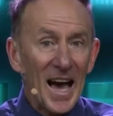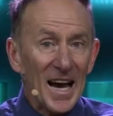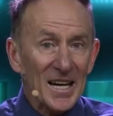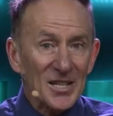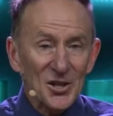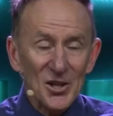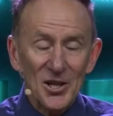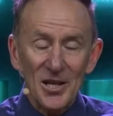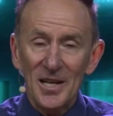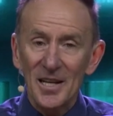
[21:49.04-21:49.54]

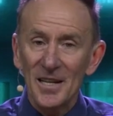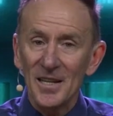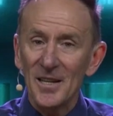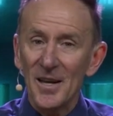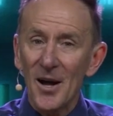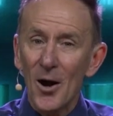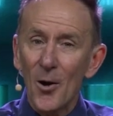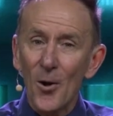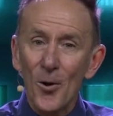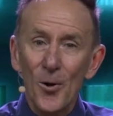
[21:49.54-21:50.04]
Actually,
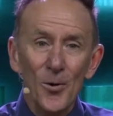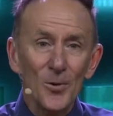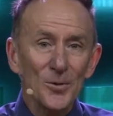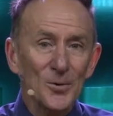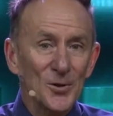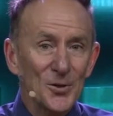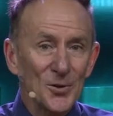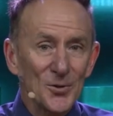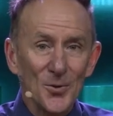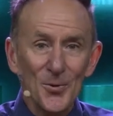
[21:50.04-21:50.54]
the
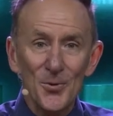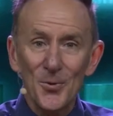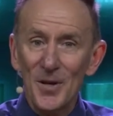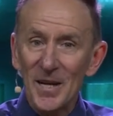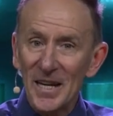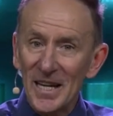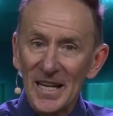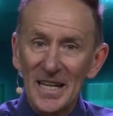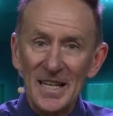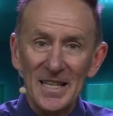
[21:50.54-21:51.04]
old
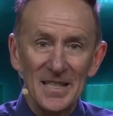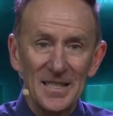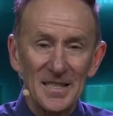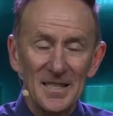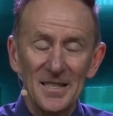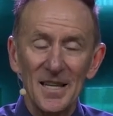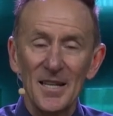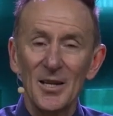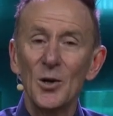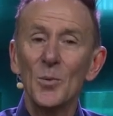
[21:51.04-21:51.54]
story
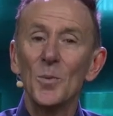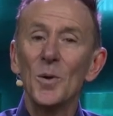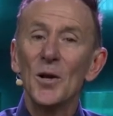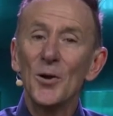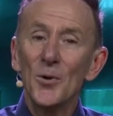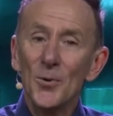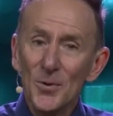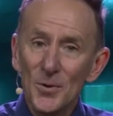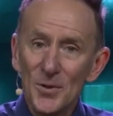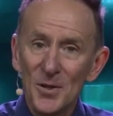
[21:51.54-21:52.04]
is that you
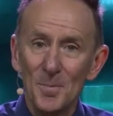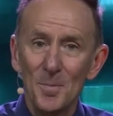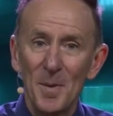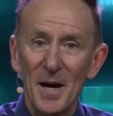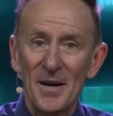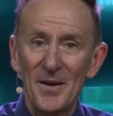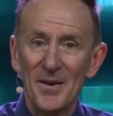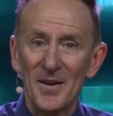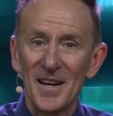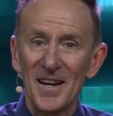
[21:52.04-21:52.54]
will lose
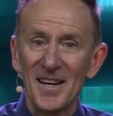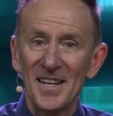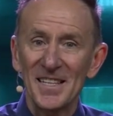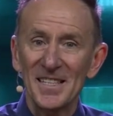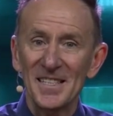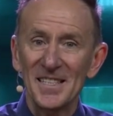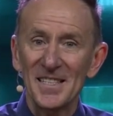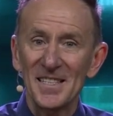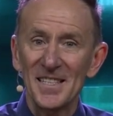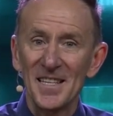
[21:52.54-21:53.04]

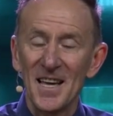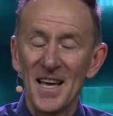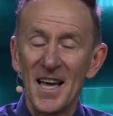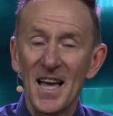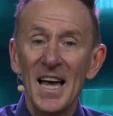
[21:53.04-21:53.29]
paradise.